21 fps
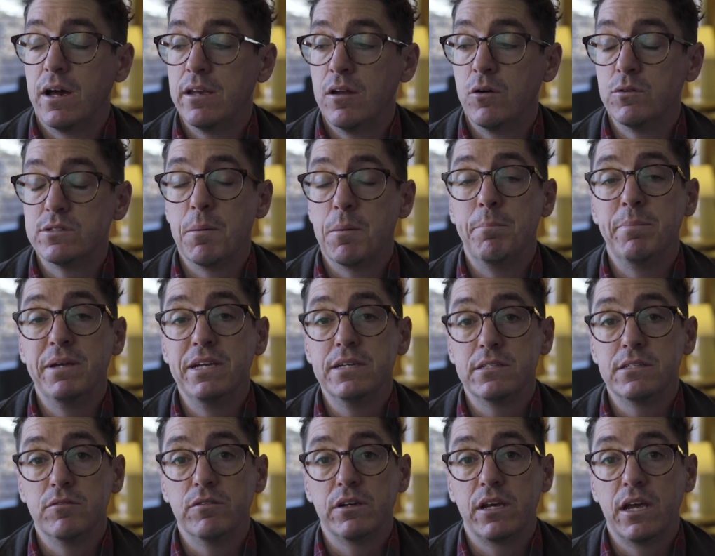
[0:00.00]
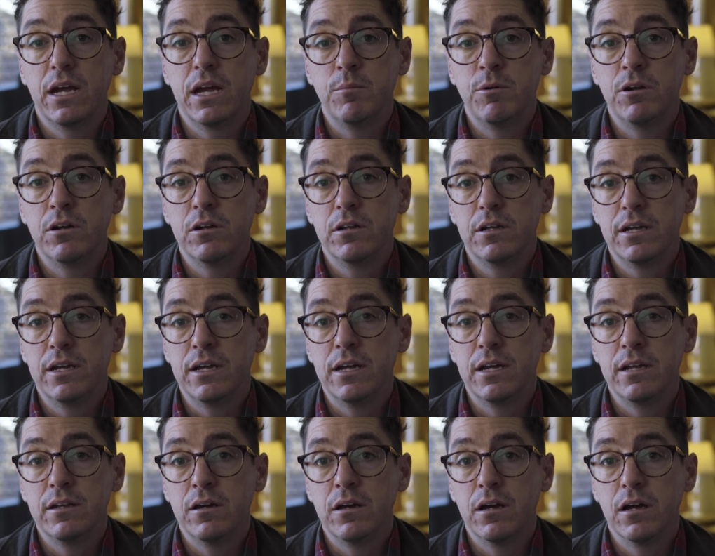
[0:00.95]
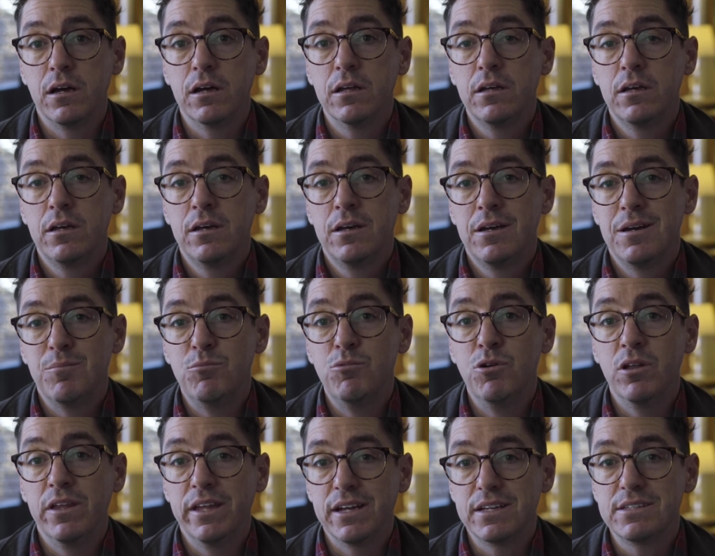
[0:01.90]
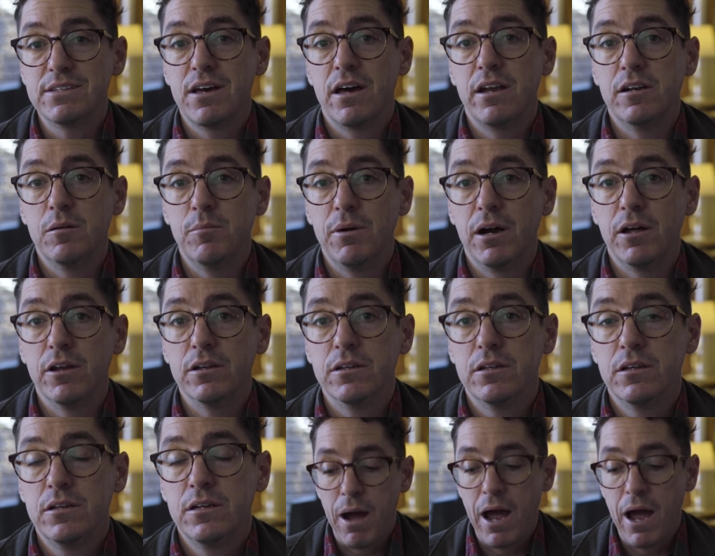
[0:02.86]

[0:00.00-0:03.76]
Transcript: I know it's a beast of a camera and uh, really excited about it.